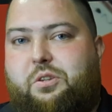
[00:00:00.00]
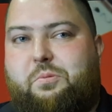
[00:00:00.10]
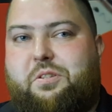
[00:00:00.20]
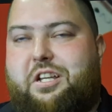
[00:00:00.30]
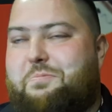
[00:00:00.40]

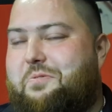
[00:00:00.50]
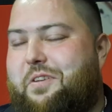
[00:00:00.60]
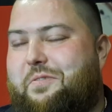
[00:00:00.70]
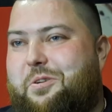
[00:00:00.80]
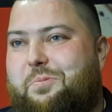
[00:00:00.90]
double 10 is my
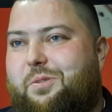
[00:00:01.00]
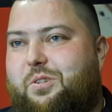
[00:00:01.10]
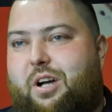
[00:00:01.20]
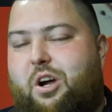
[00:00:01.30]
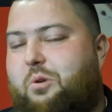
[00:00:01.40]
favourite double,
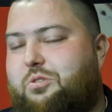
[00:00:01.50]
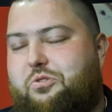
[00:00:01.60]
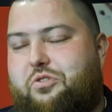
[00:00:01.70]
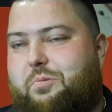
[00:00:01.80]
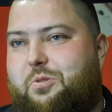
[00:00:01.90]
so I always
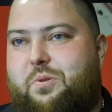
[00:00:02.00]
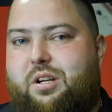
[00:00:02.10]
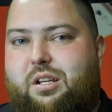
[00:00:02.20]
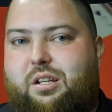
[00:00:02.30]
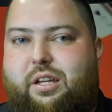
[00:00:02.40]
go treble
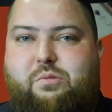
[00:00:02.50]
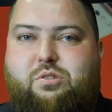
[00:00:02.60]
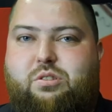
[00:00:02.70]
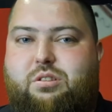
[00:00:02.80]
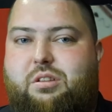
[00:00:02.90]
20. It was
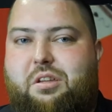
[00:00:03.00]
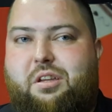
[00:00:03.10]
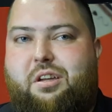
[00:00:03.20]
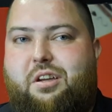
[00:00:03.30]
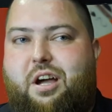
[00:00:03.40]
just
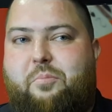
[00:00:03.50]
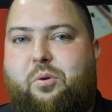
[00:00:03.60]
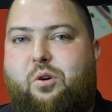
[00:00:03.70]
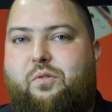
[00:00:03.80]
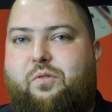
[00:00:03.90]
a
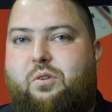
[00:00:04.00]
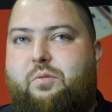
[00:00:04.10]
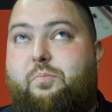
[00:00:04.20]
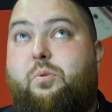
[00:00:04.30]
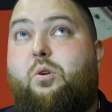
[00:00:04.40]
poor
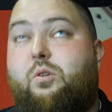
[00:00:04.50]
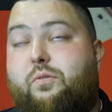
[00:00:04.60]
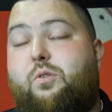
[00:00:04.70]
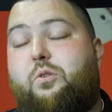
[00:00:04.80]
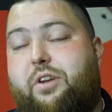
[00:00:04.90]

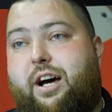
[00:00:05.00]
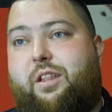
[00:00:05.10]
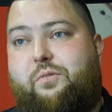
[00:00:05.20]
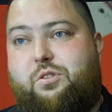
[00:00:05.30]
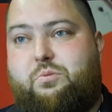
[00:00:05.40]
thrown dart,
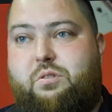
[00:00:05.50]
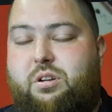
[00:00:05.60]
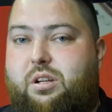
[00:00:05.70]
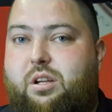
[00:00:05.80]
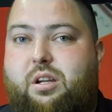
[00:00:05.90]
the first
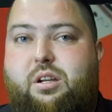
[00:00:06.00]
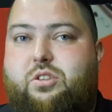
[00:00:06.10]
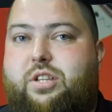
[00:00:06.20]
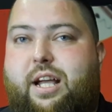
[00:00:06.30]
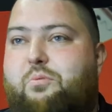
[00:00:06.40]
one.
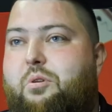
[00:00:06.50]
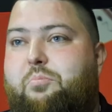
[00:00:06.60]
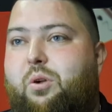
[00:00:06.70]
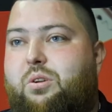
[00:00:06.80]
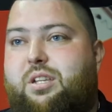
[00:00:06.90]
Second one
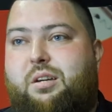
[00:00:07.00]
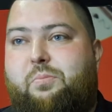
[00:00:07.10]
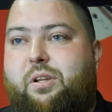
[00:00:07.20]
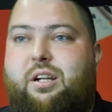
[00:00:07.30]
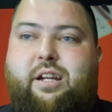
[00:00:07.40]
blocked it
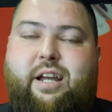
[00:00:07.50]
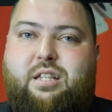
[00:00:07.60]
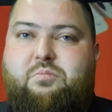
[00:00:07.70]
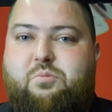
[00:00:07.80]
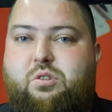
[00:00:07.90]
completely and he
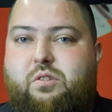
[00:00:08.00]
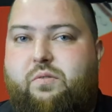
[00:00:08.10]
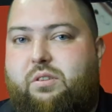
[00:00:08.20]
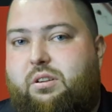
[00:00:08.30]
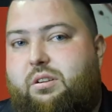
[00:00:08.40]
had to
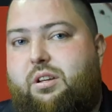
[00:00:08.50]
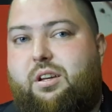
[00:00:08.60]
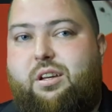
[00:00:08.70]
move, and